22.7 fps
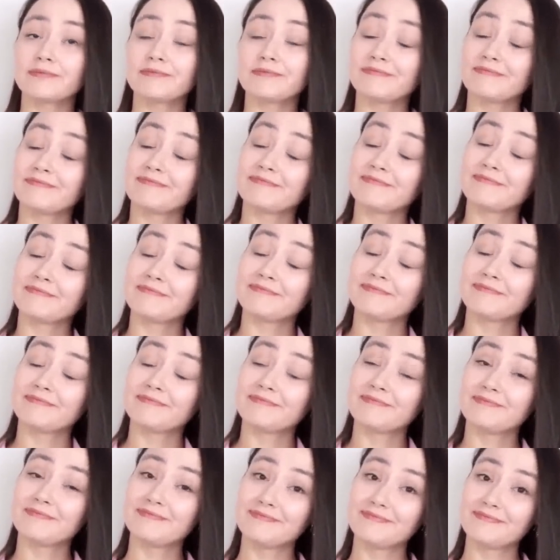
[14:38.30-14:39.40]

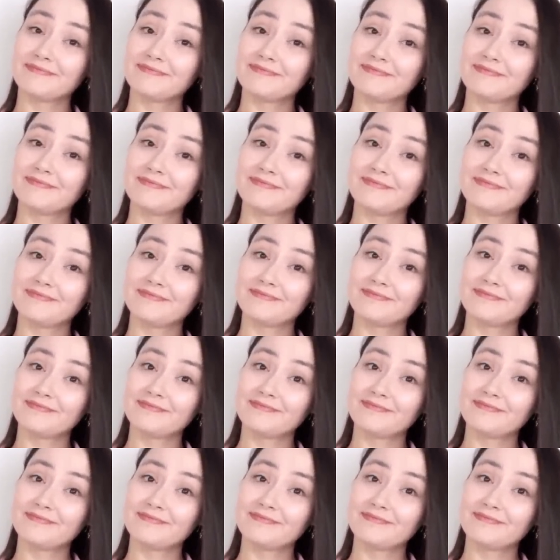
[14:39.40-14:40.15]
Nobody speaks.